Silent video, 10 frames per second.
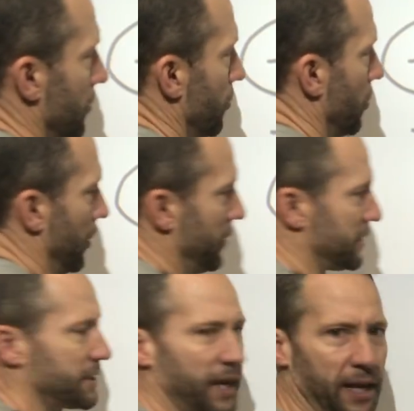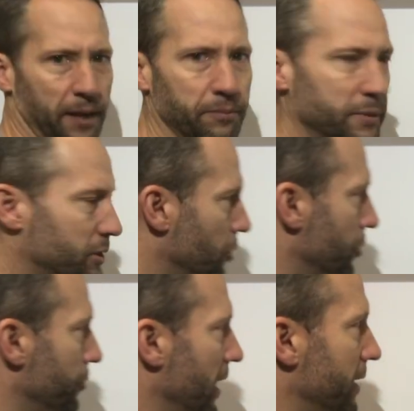were the same, so
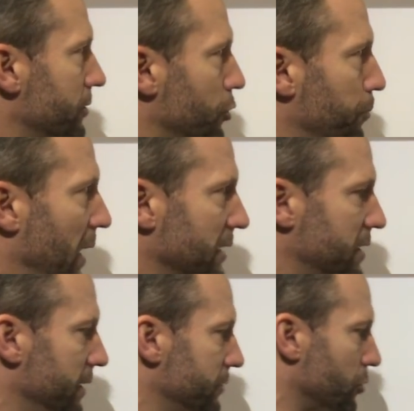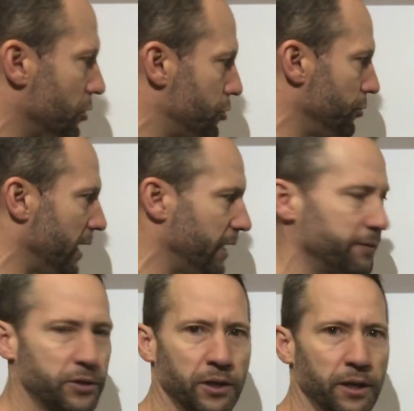when we had 2 positives or 2
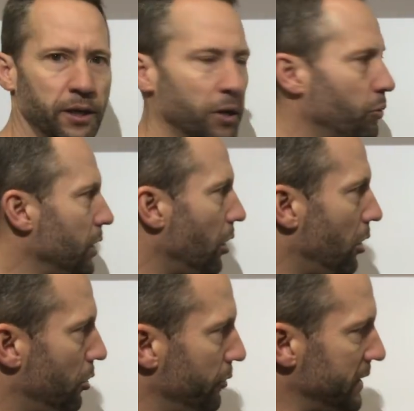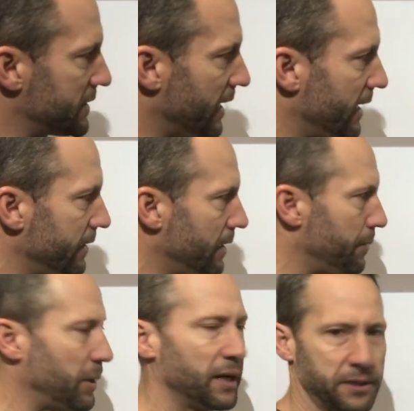negatives, we always got a
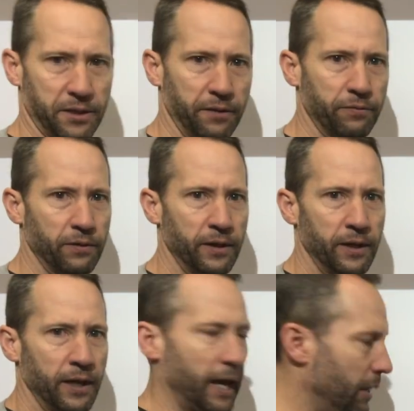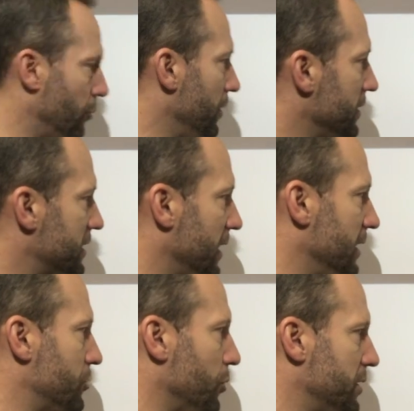positive. And when the
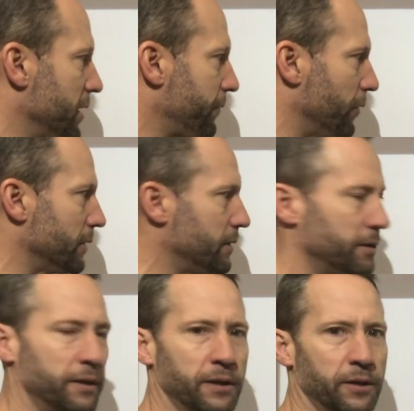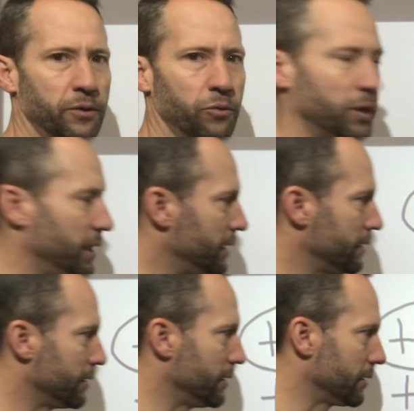signs were different, we
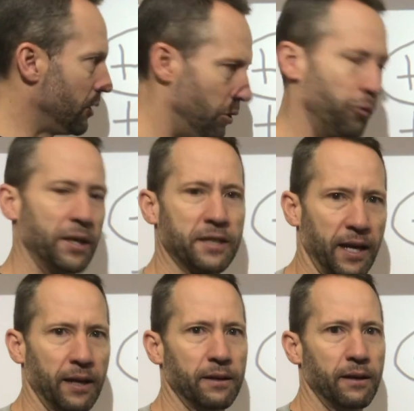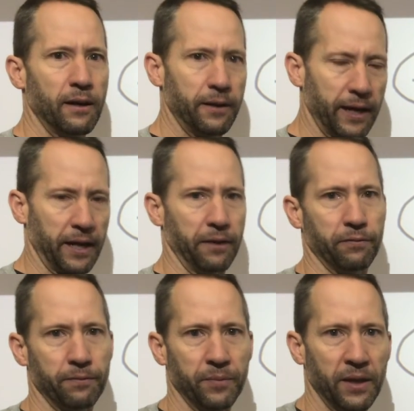always get a negative.
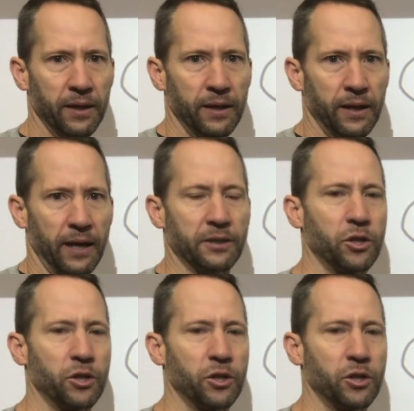And